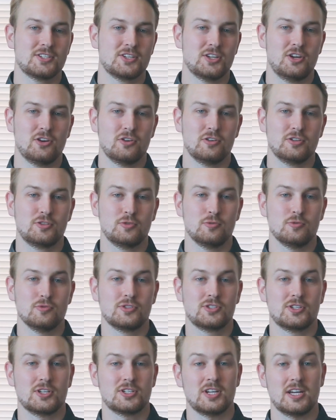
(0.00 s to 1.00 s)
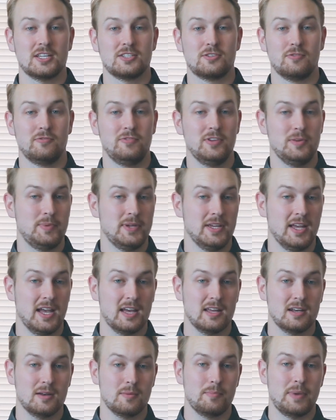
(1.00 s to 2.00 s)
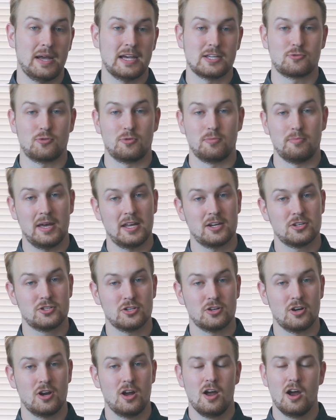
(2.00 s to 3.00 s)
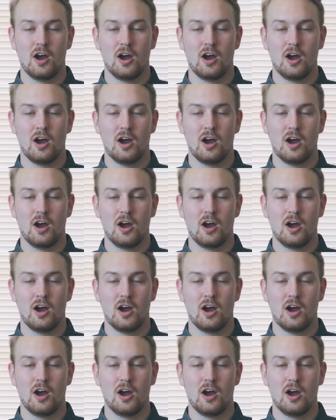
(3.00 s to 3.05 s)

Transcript: security tools such as your VPN, password manager,